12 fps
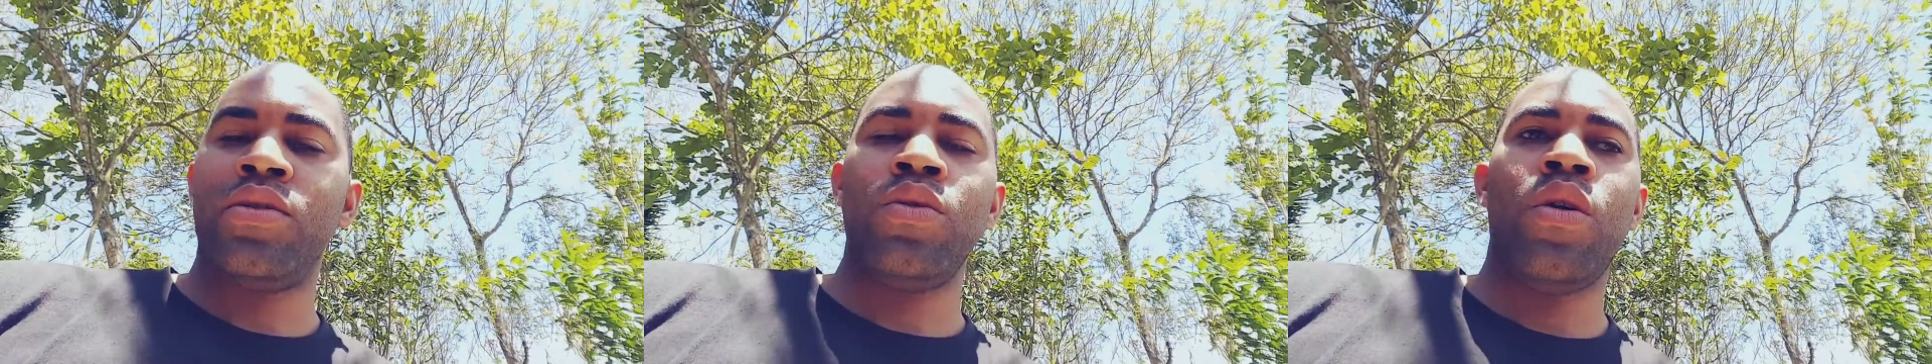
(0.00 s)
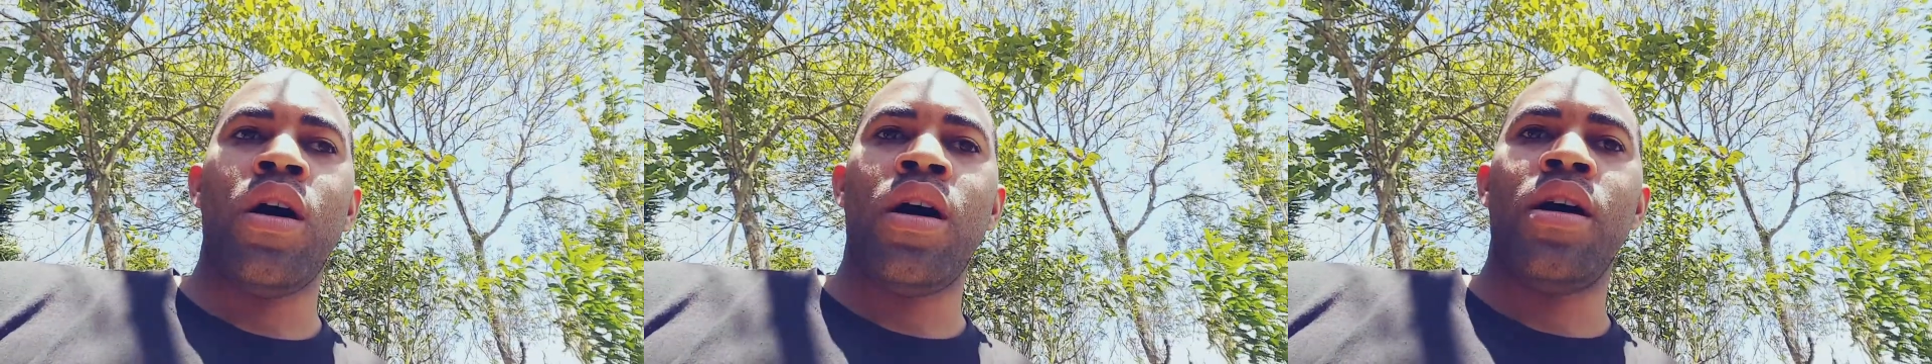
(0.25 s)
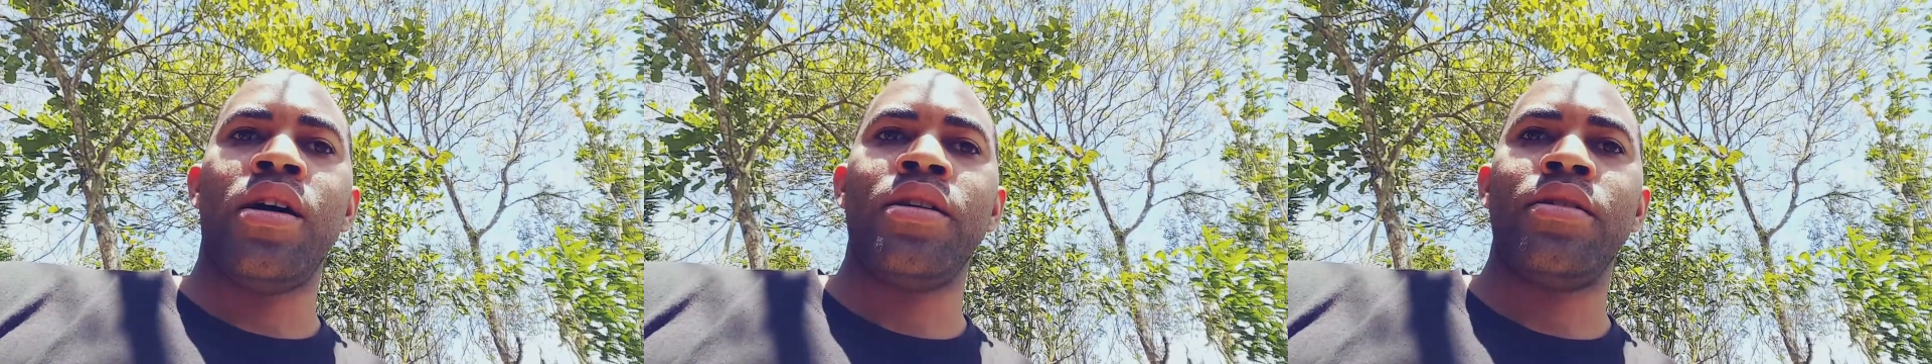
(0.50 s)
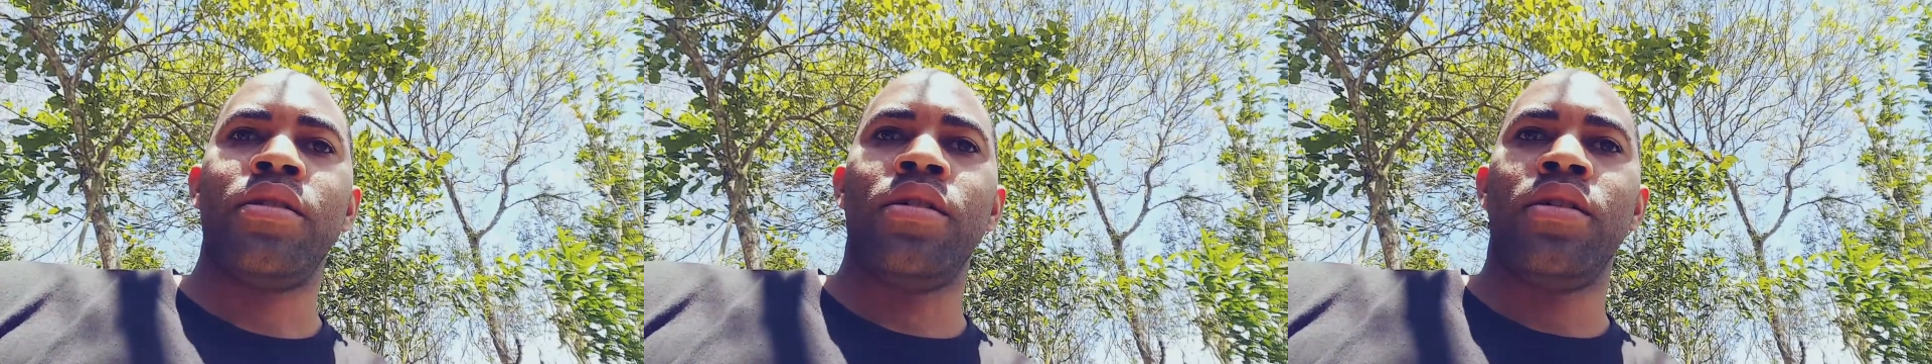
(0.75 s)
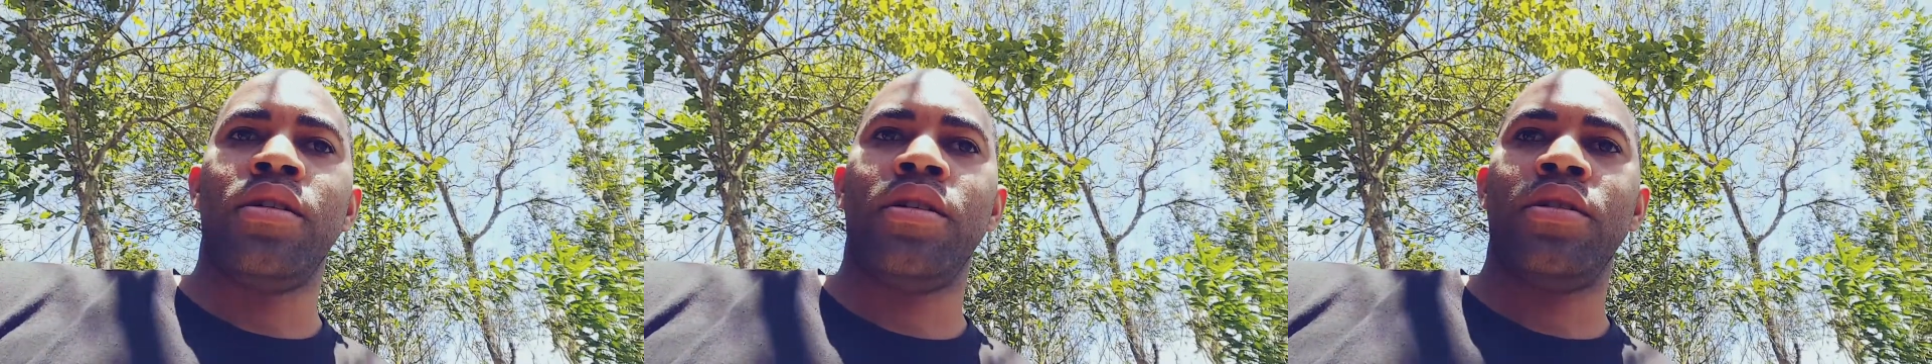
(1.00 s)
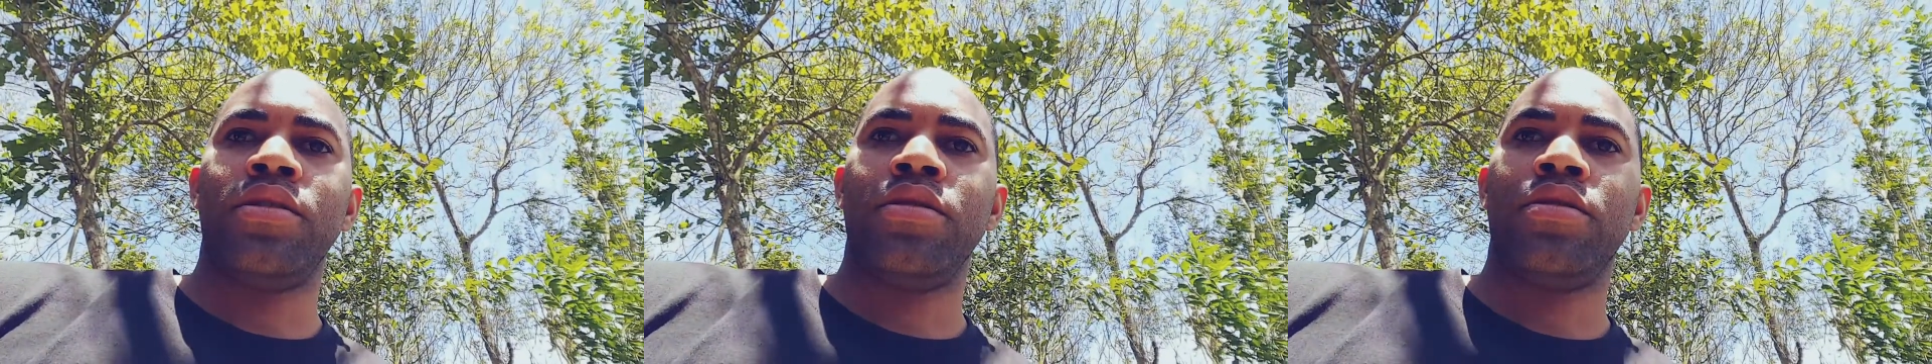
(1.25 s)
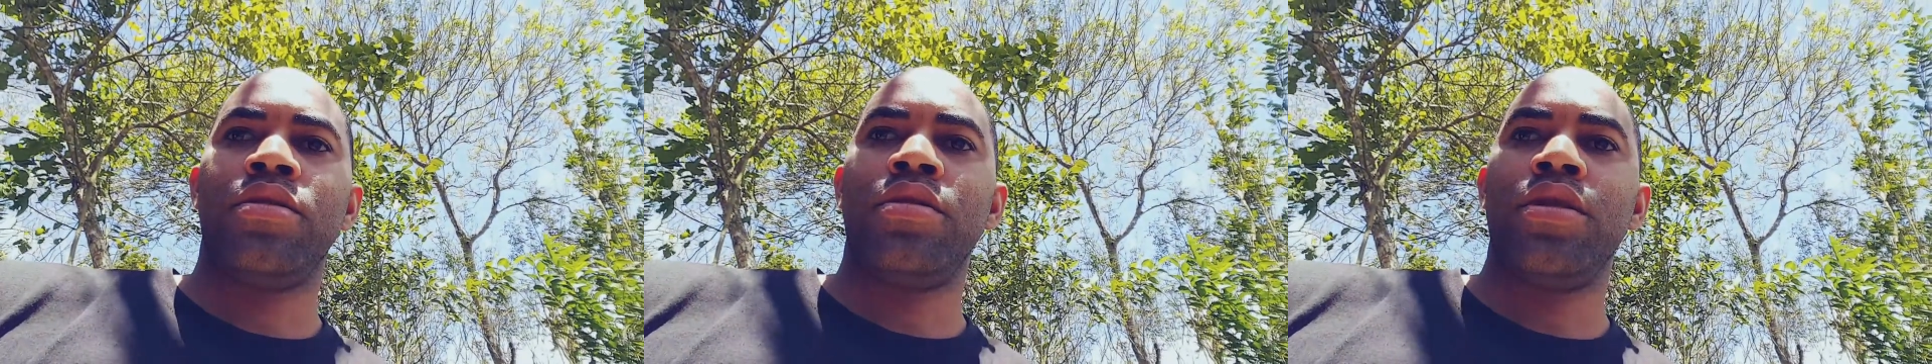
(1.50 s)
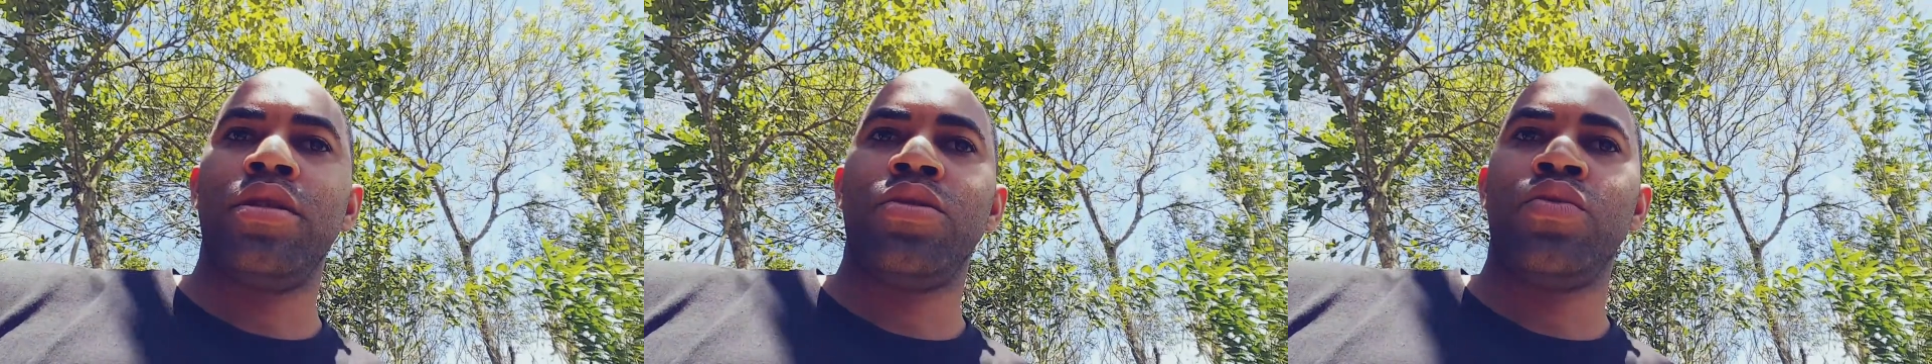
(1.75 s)
too hard,
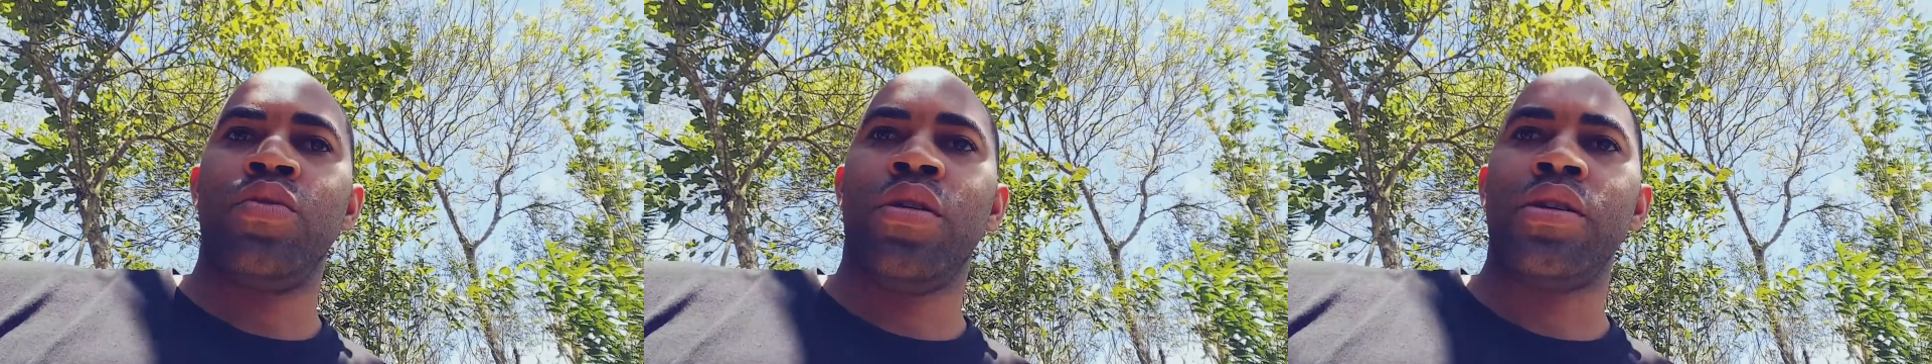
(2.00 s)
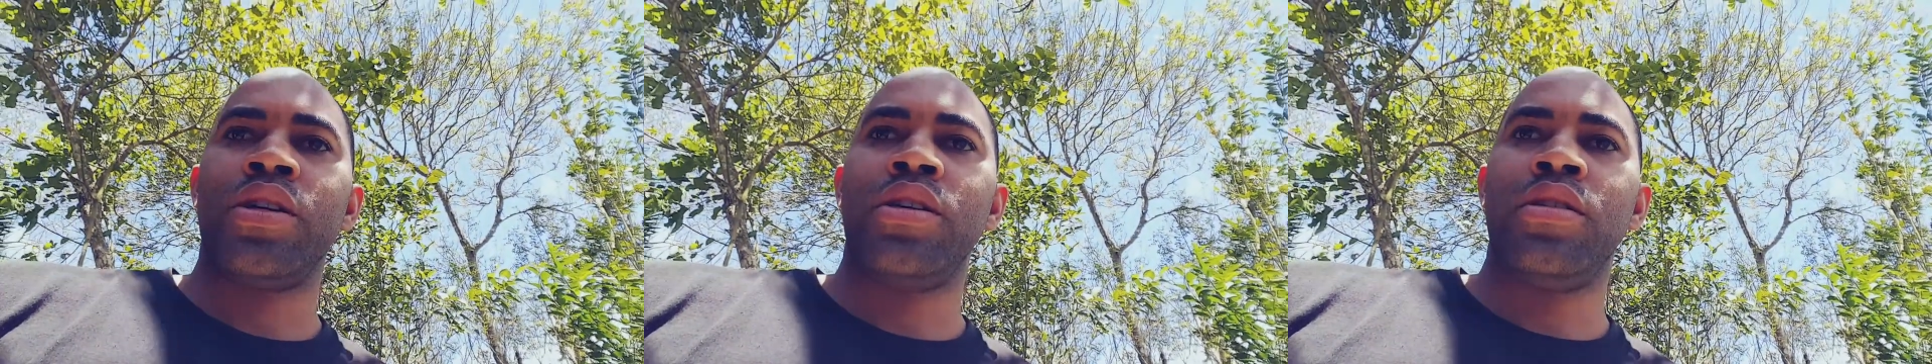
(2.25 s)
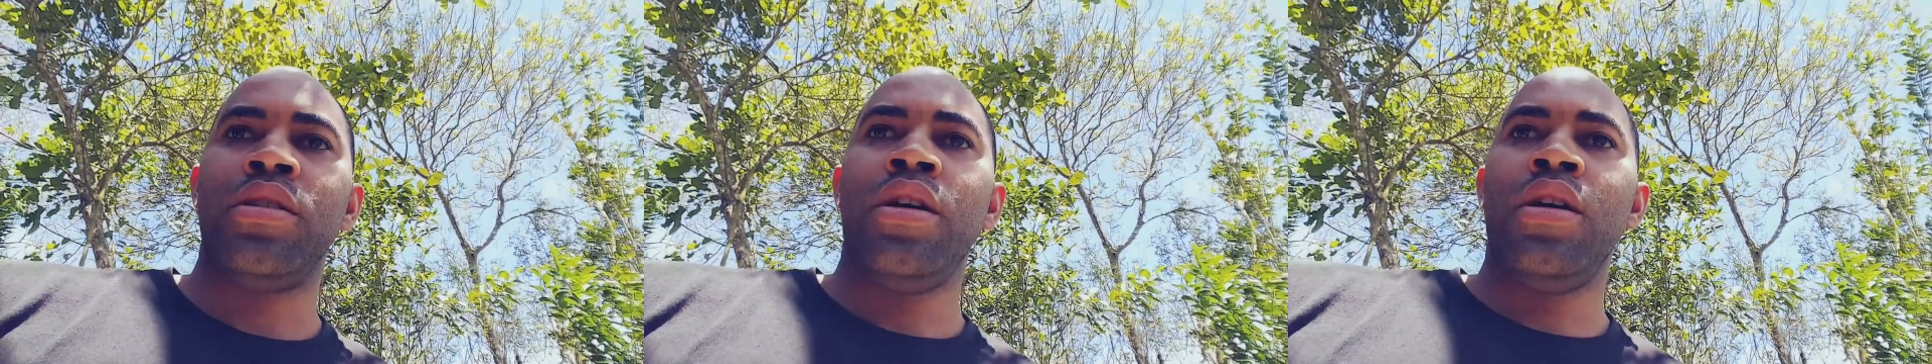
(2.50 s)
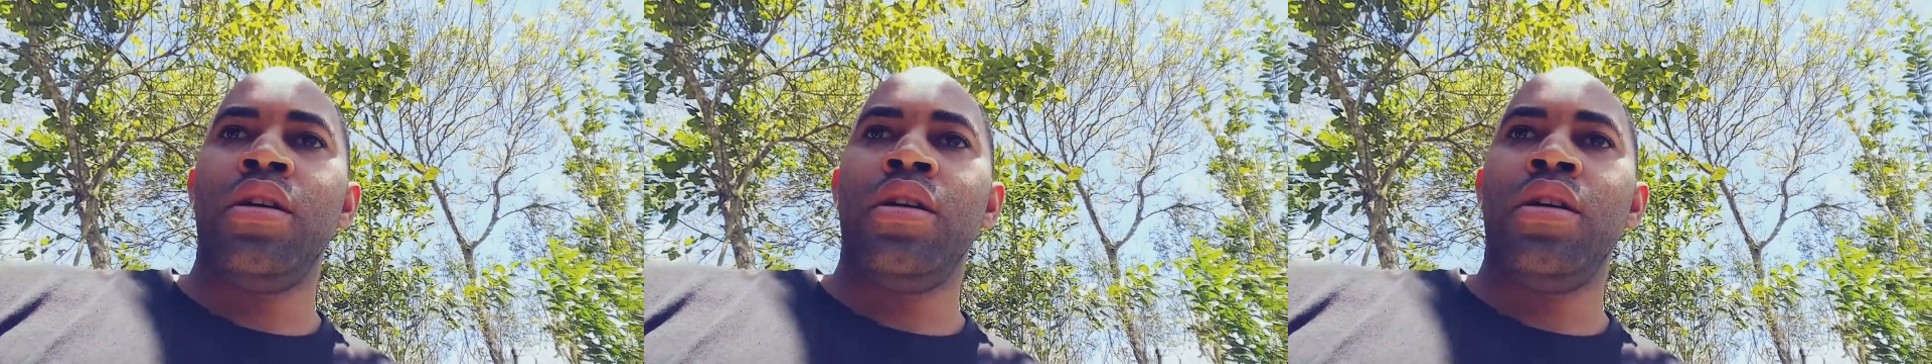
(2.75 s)
is working,